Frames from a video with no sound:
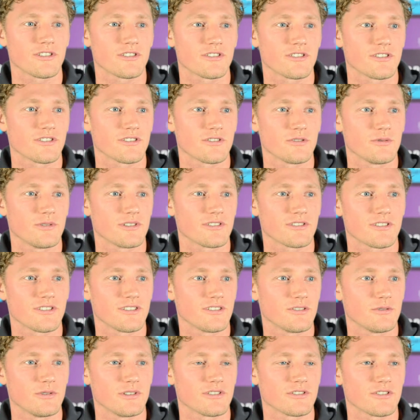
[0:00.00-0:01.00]
and it's just
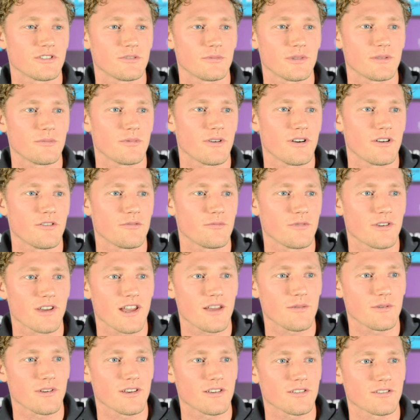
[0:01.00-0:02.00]
always going to be part of my
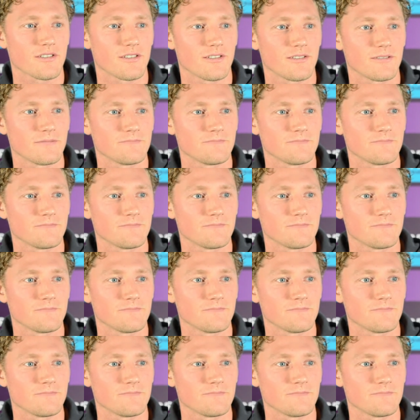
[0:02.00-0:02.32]
game, I guess.